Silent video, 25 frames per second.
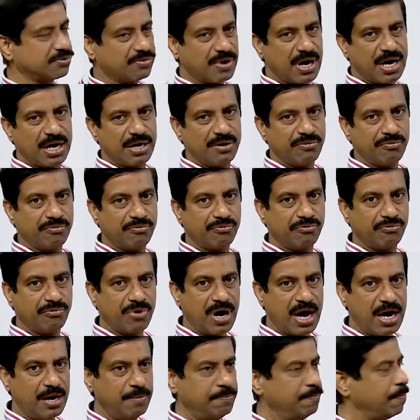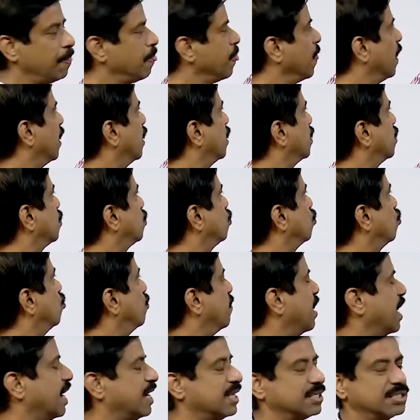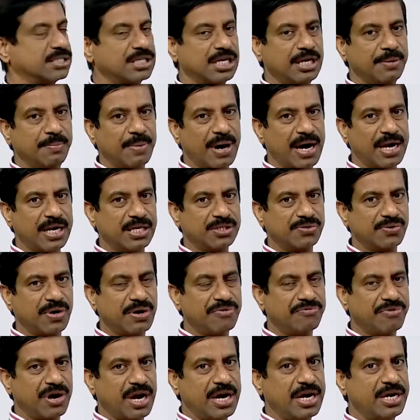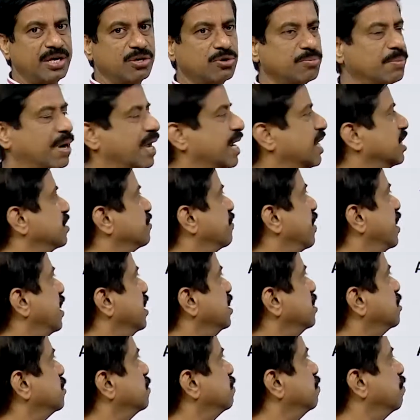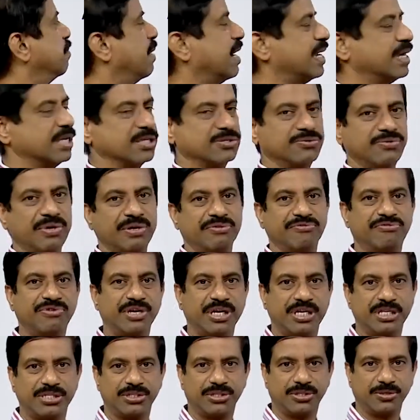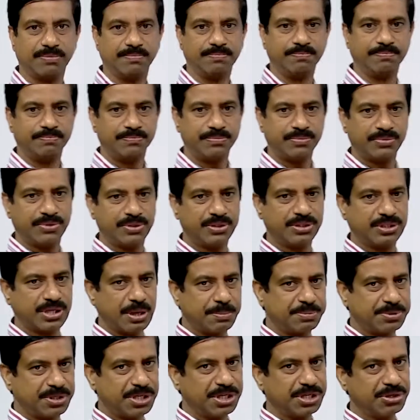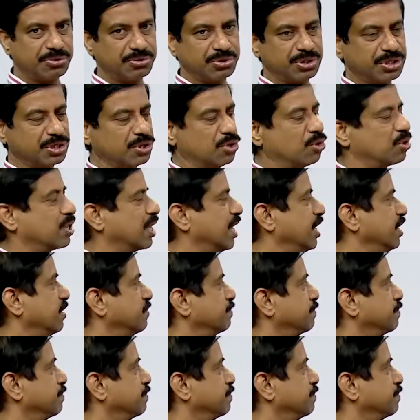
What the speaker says: 1 1, 2 minus 3 minus 1, 1 into minus 1 is minus 1, finished. Substitution, okay.